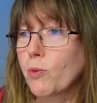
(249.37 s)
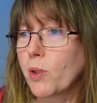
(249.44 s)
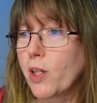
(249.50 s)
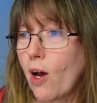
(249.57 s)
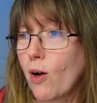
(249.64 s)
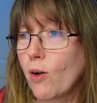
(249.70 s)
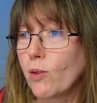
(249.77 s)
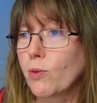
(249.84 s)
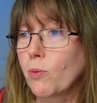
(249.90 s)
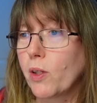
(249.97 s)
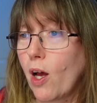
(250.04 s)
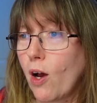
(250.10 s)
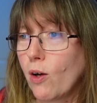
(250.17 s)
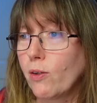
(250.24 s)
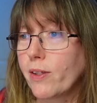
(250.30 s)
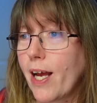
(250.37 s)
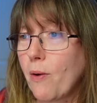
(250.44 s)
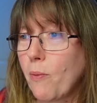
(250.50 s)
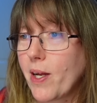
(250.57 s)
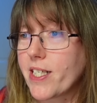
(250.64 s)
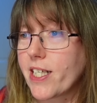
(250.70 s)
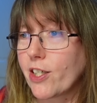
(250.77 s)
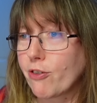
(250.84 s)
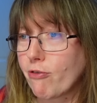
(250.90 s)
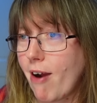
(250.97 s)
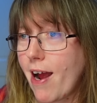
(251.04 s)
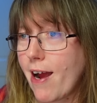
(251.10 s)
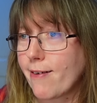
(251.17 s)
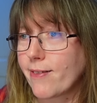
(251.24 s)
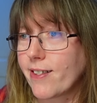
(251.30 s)
our wedding
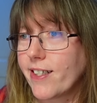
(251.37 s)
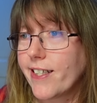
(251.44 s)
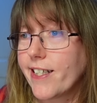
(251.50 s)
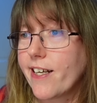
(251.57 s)
crown.